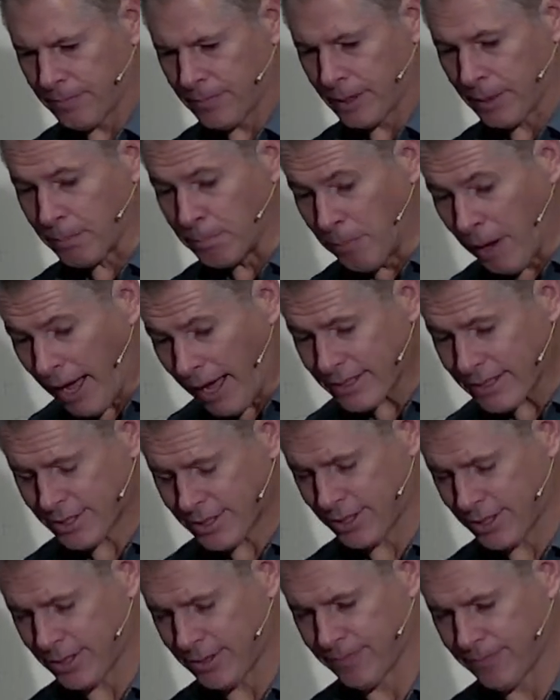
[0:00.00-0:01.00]

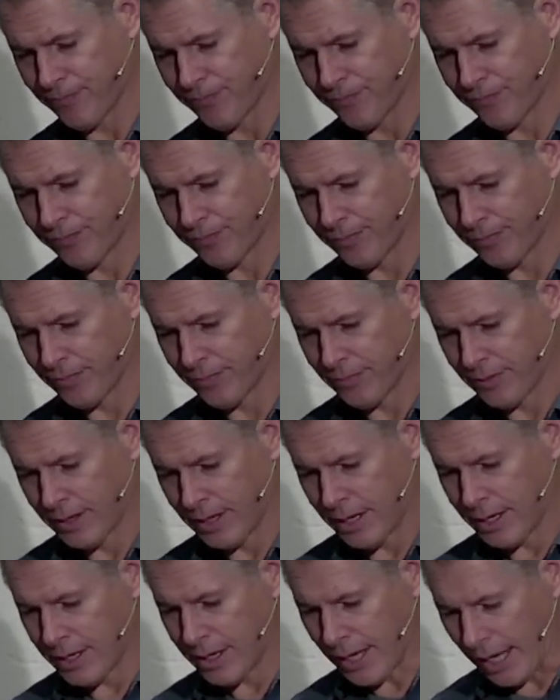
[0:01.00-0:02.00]
but
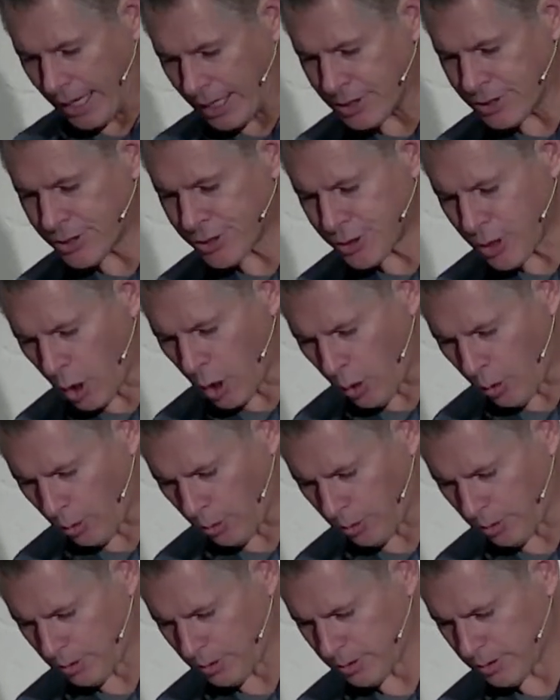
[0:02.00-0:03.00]
his
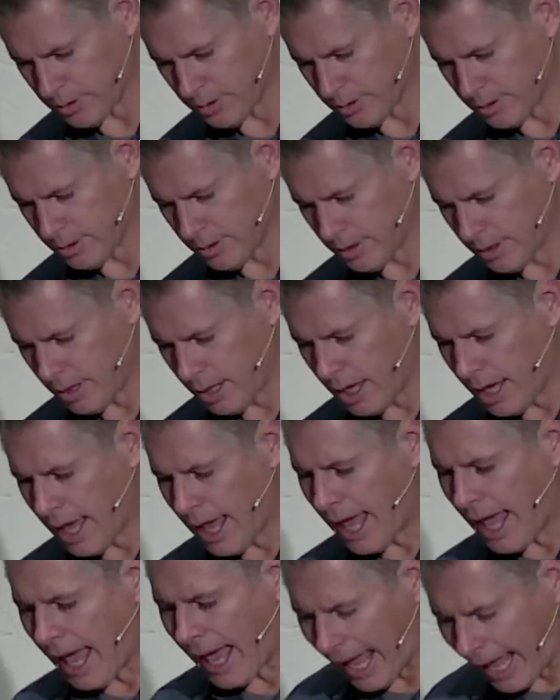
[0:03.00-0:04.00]
soul
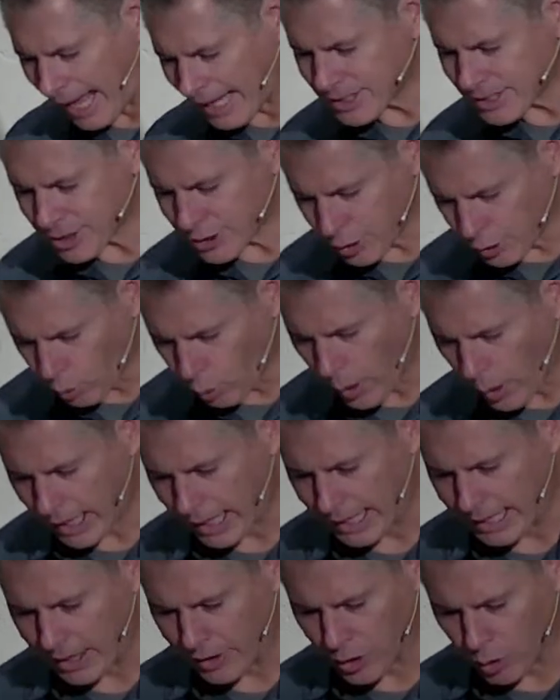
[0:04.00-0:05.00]
hates the
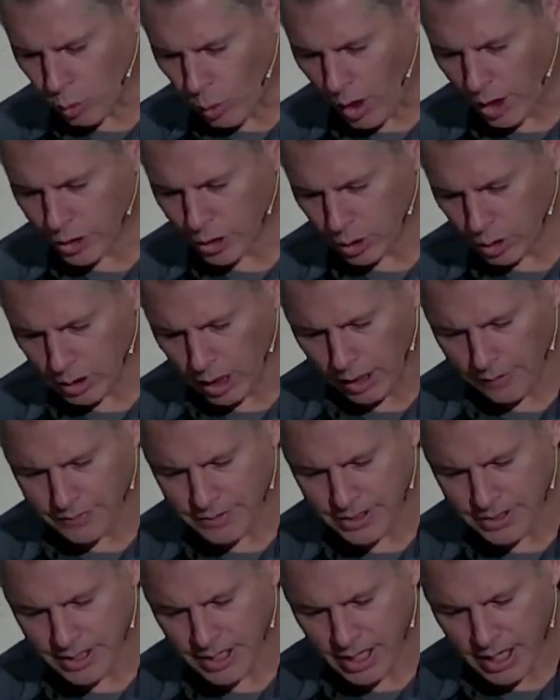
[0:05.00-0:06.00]
wicked and the one who
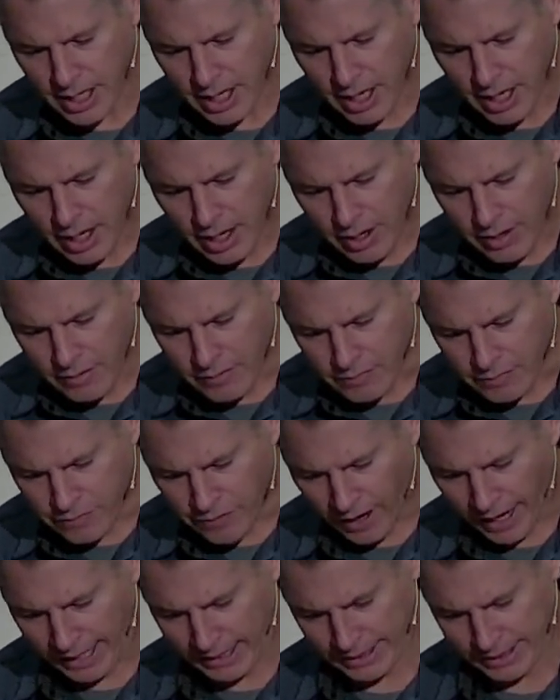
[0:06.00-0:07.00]
loves
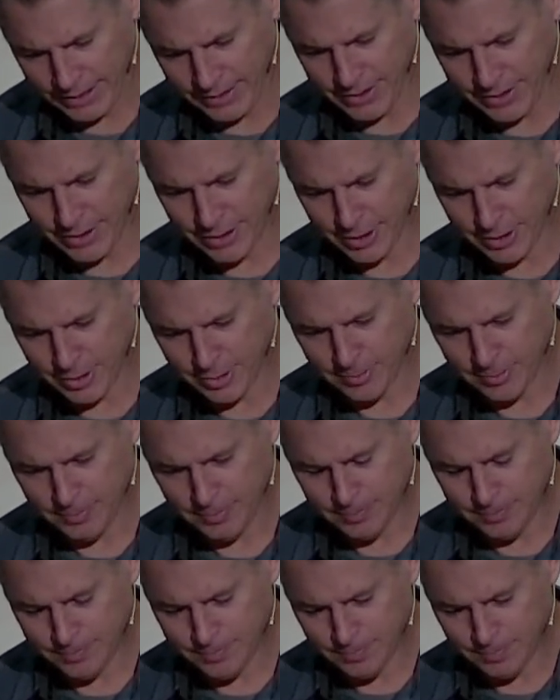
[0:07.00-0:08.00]
violence.
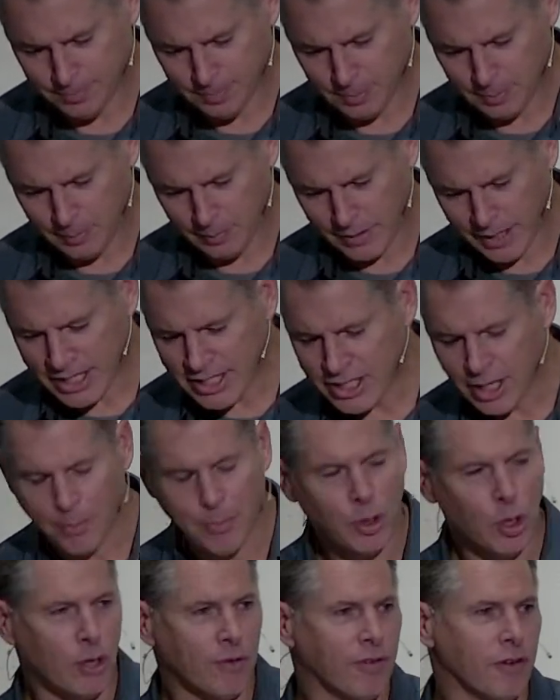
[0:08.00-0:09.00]
This is a
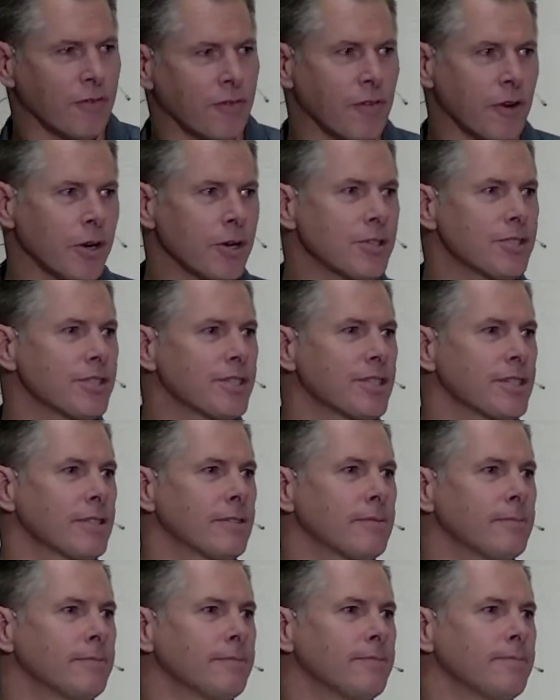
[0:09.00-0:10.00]
beautiful verse.
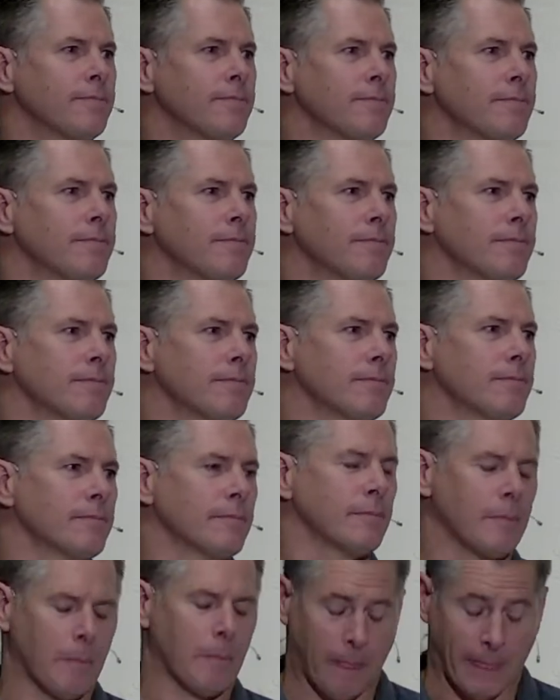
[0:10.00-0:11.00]

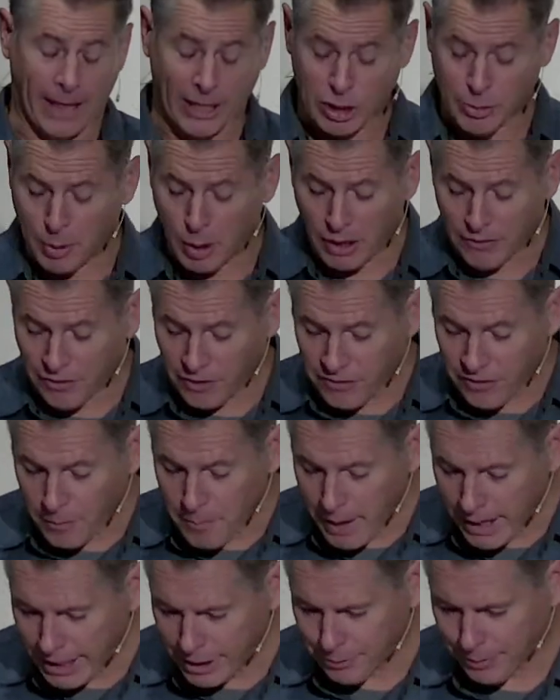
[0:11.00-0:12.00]
It's beautiful for
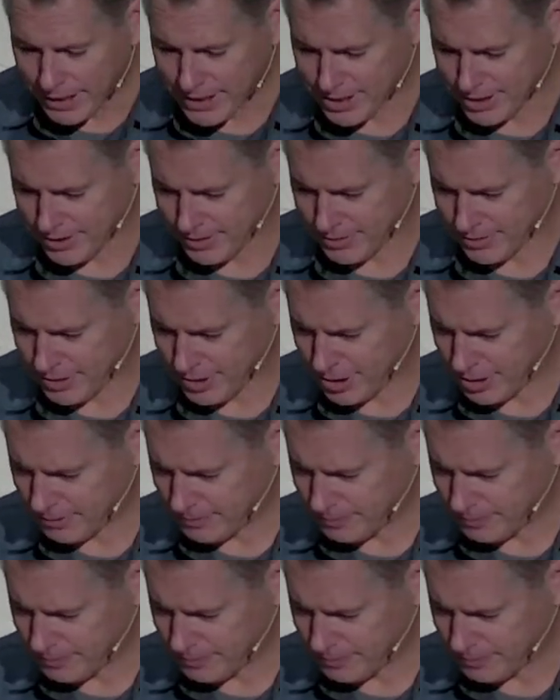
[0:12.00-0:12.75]
many reasons.